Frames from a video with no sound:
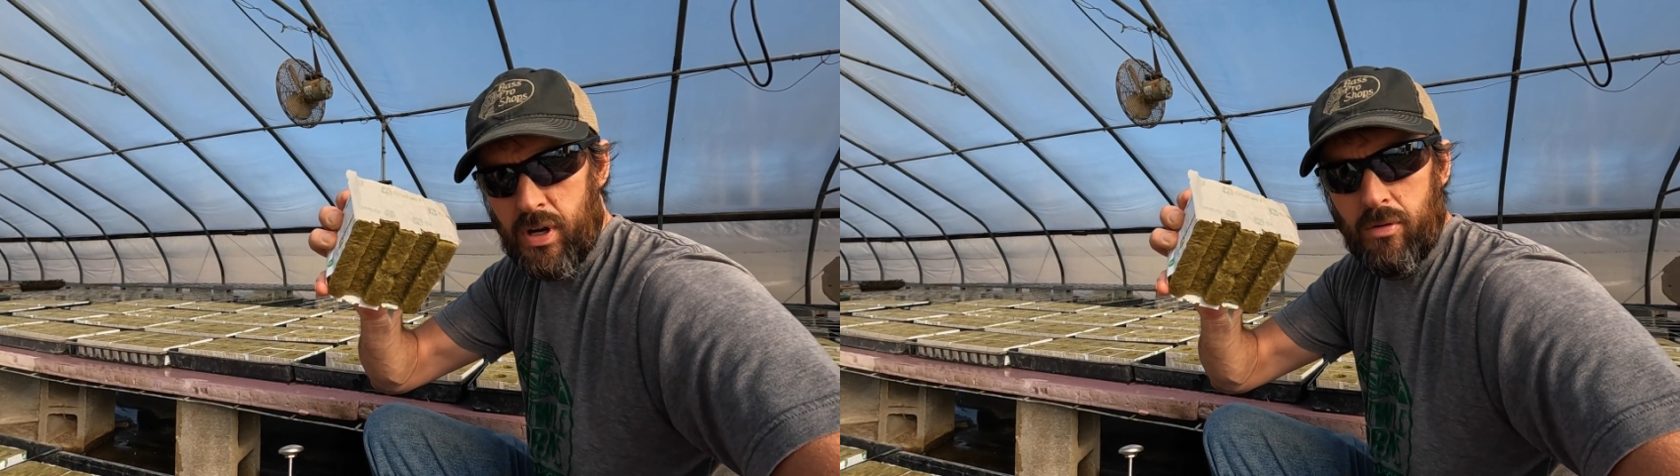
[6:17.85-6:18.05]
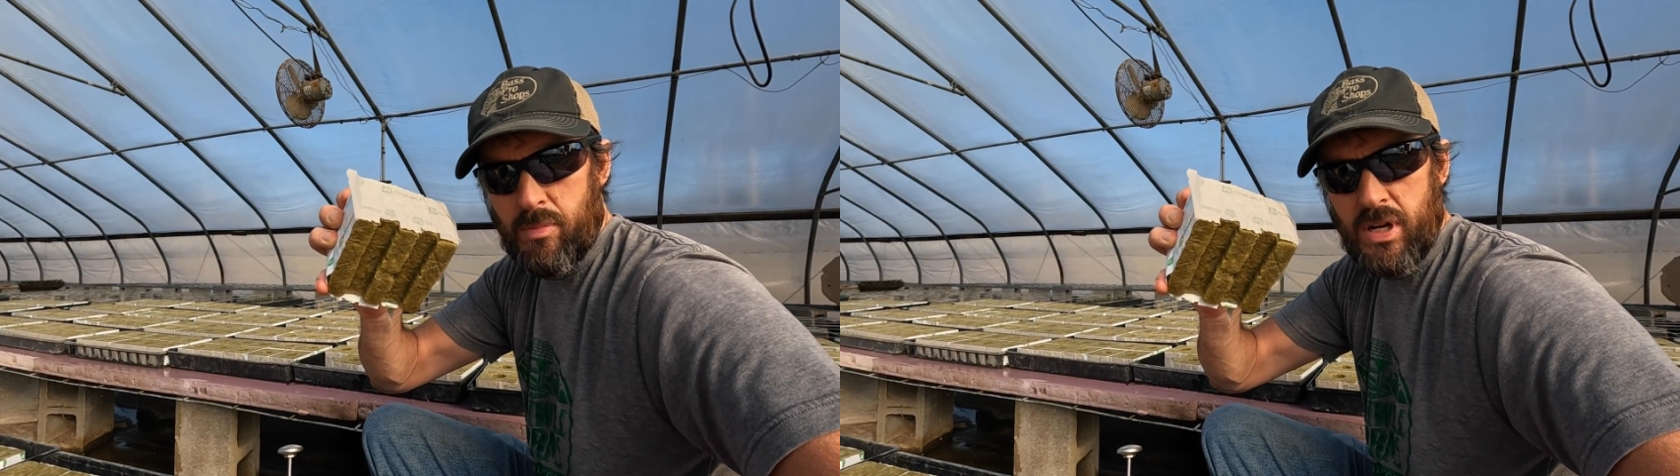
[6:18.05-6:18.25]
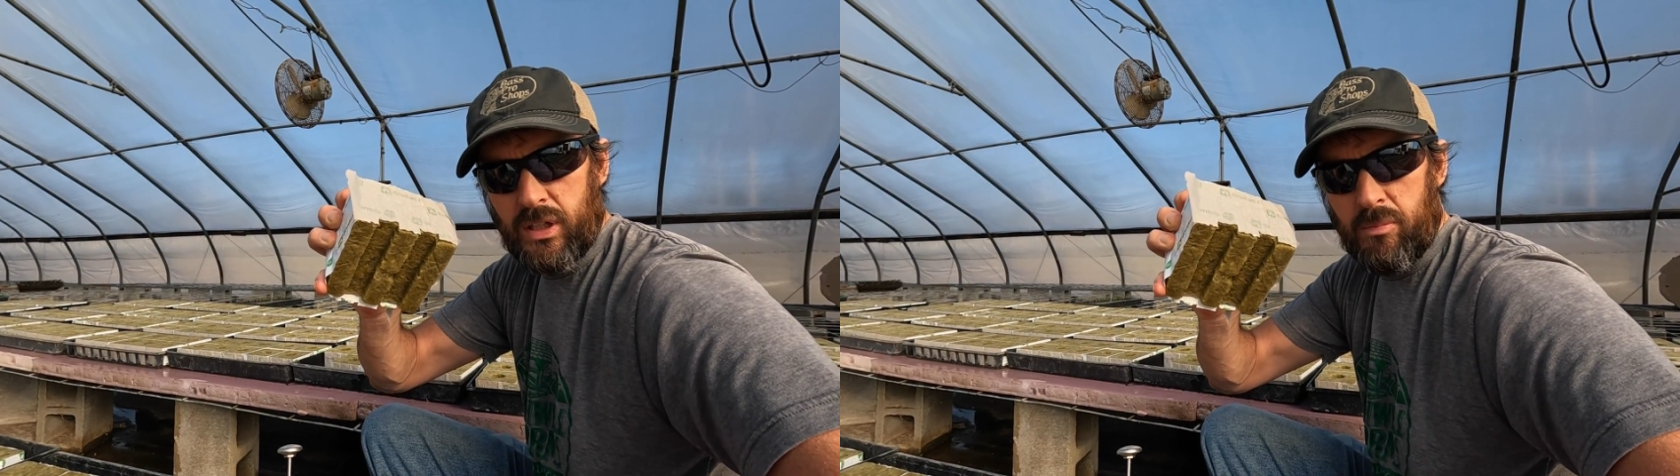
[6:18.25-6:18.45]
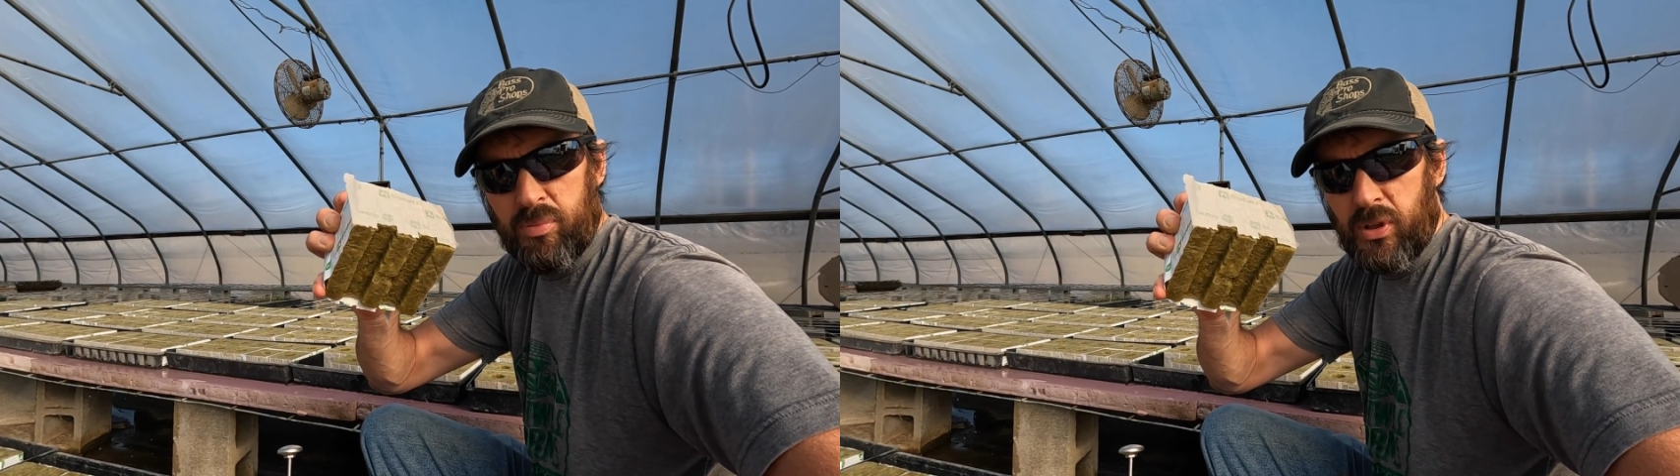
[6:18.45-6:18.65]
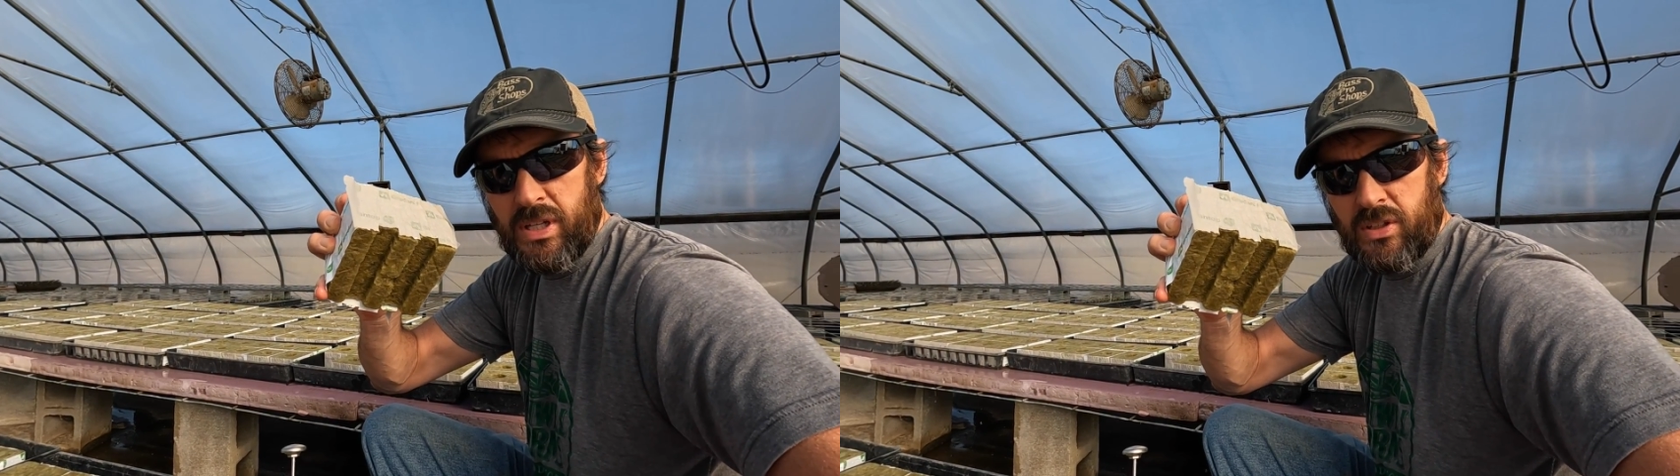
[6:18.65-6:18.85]
And it would be a
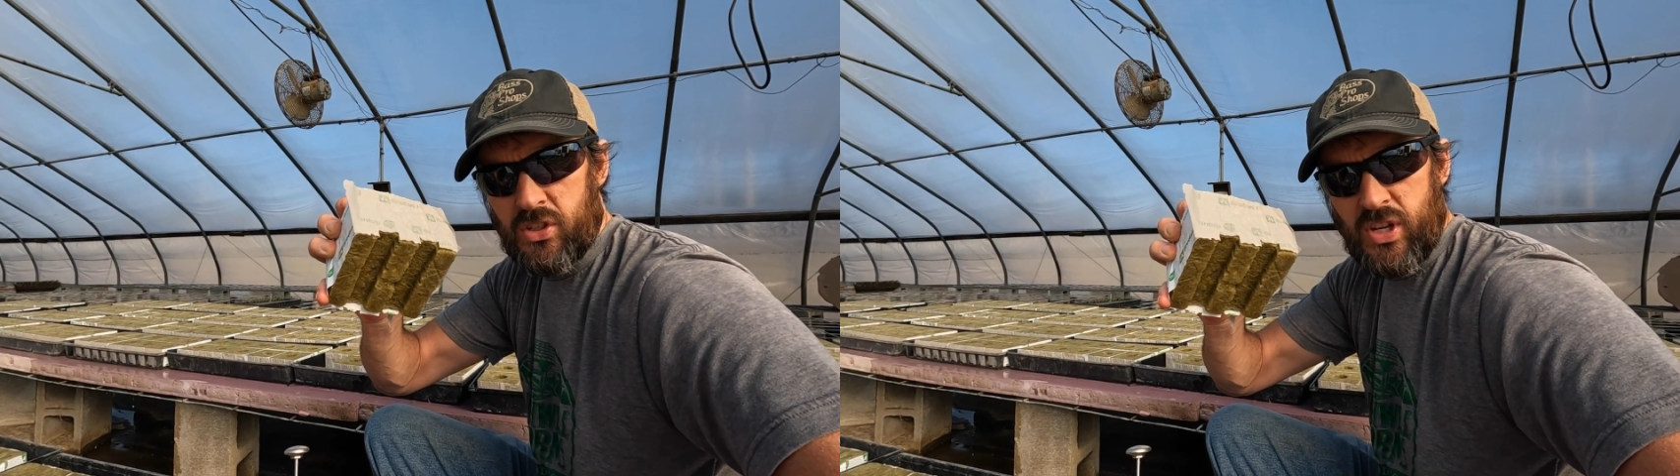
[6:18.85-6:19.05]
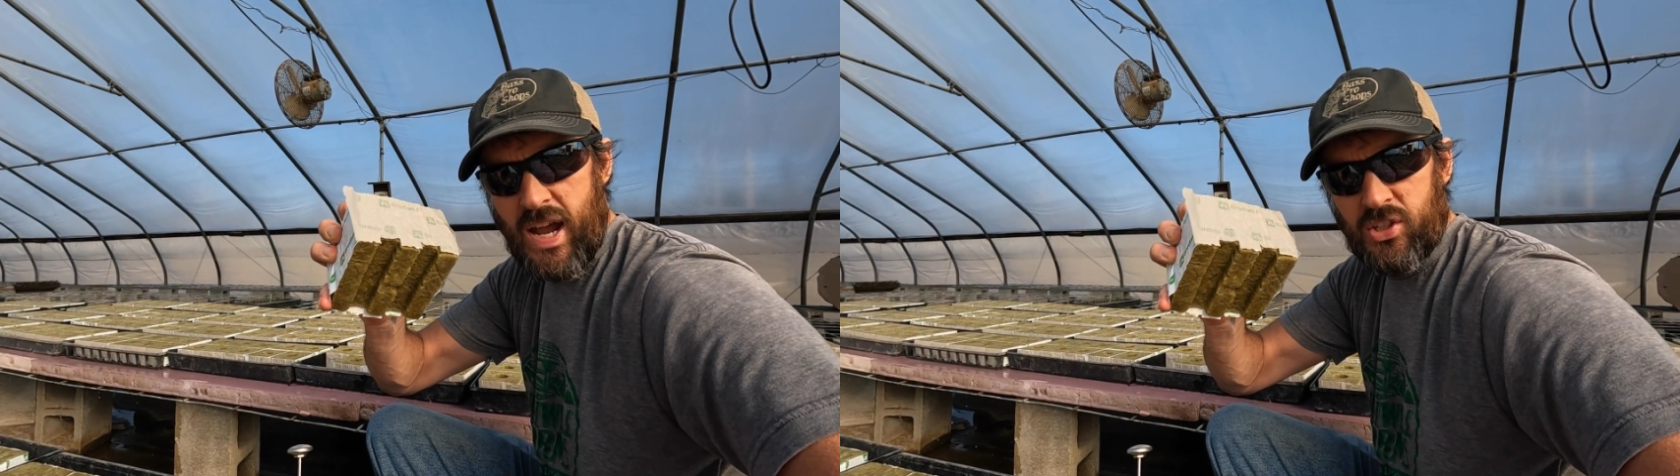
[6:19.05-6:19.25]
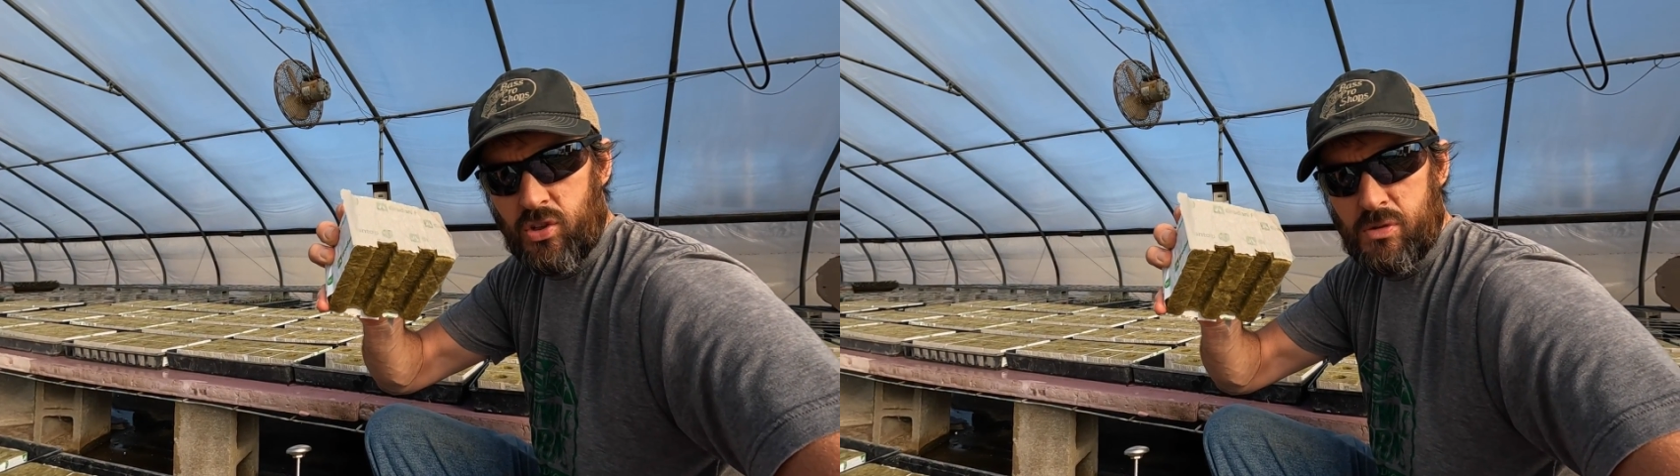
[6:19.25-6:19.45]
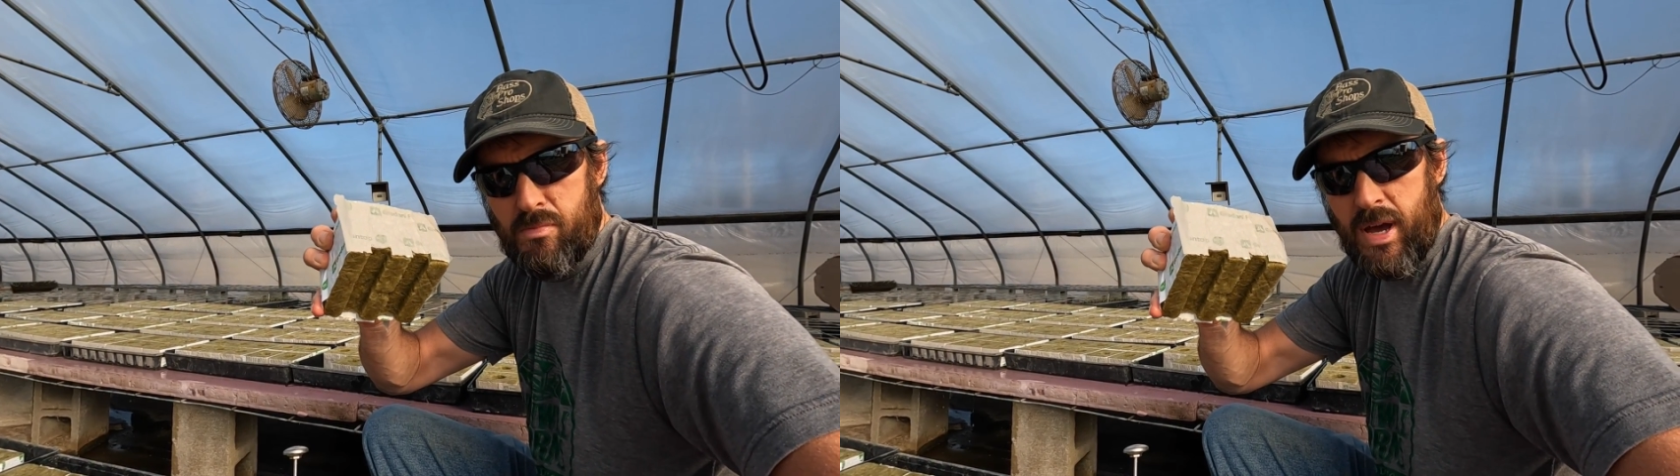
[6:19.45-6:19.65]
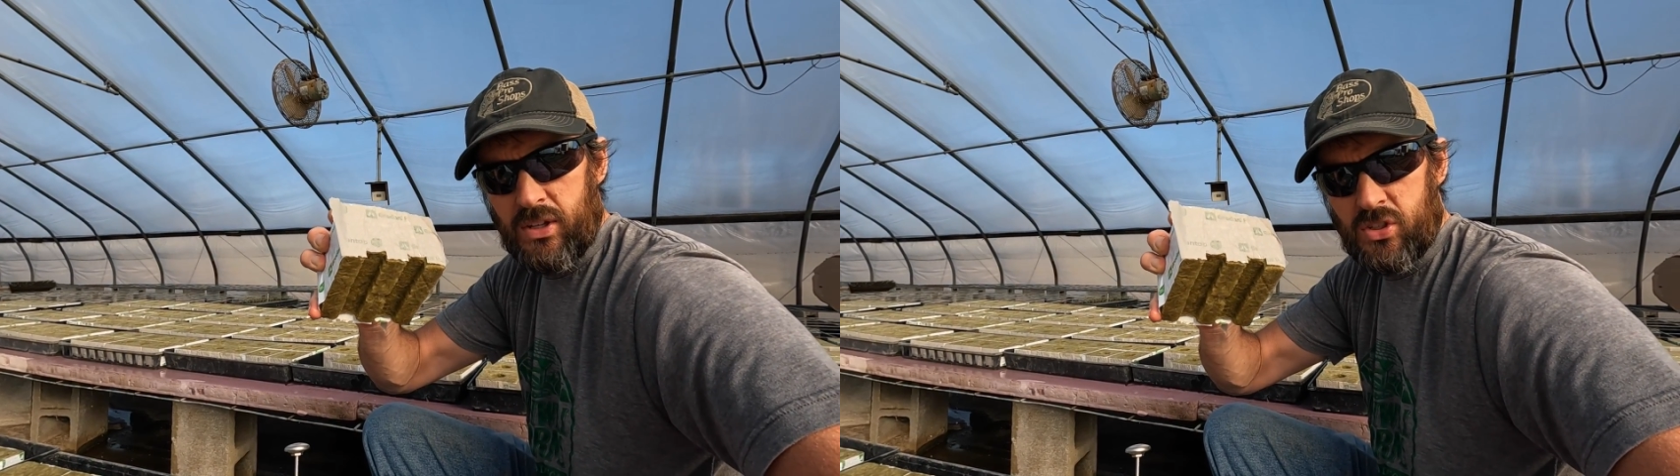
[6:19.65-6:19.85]
complete disastrous
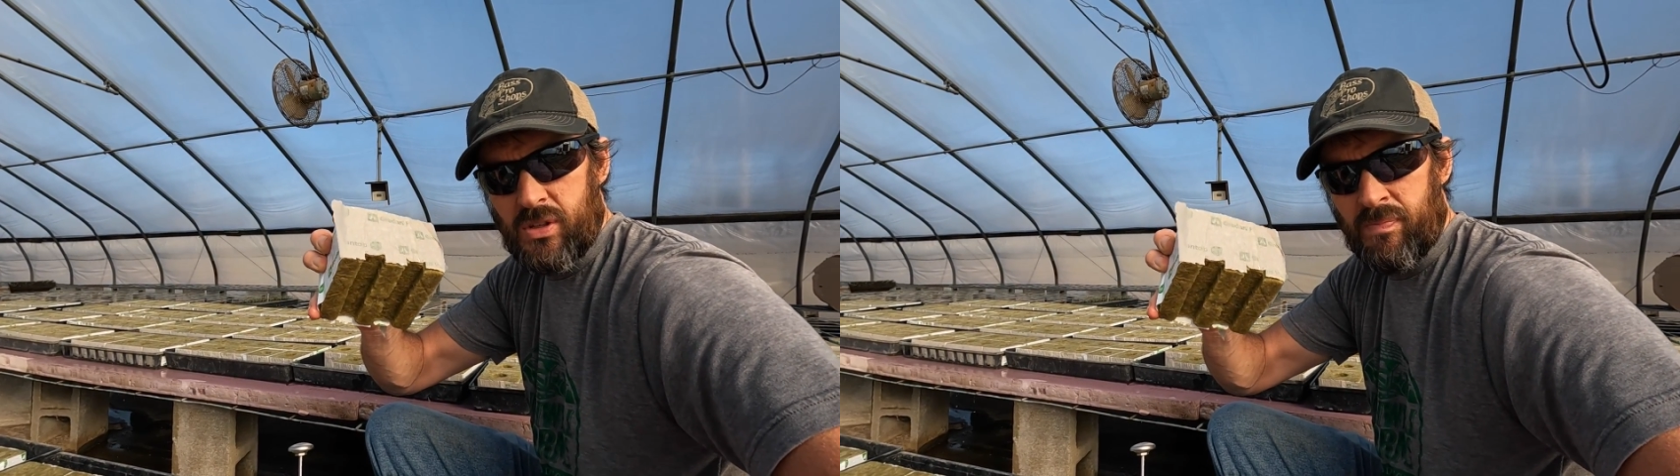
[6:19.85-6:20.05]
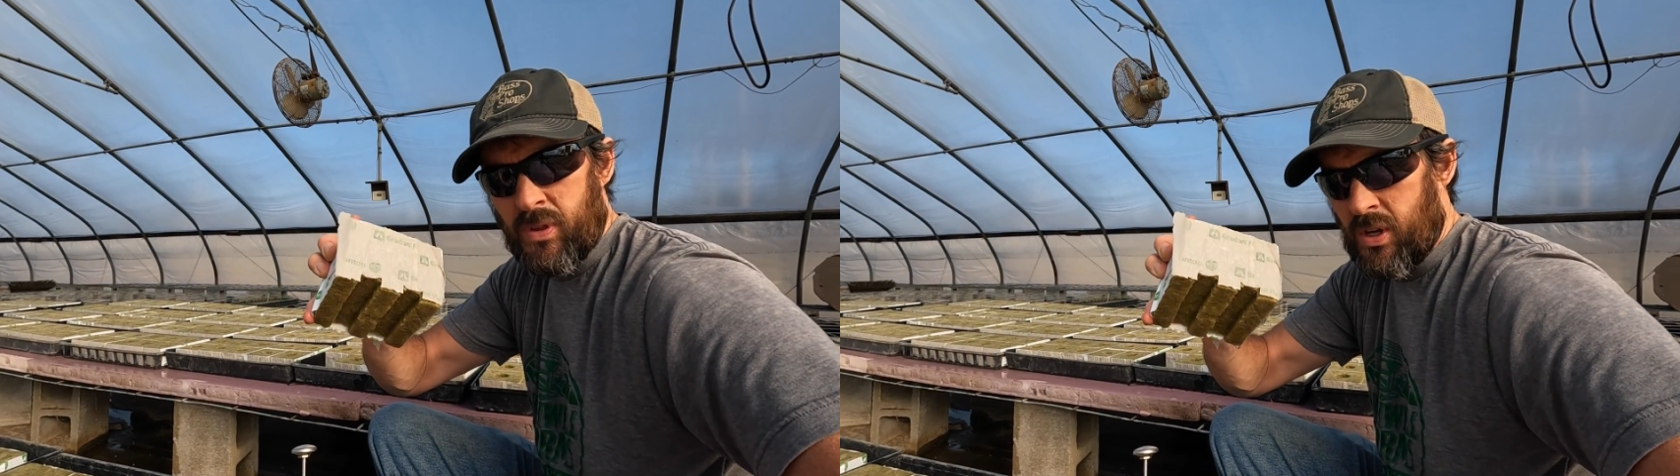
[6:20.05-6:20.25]
mess.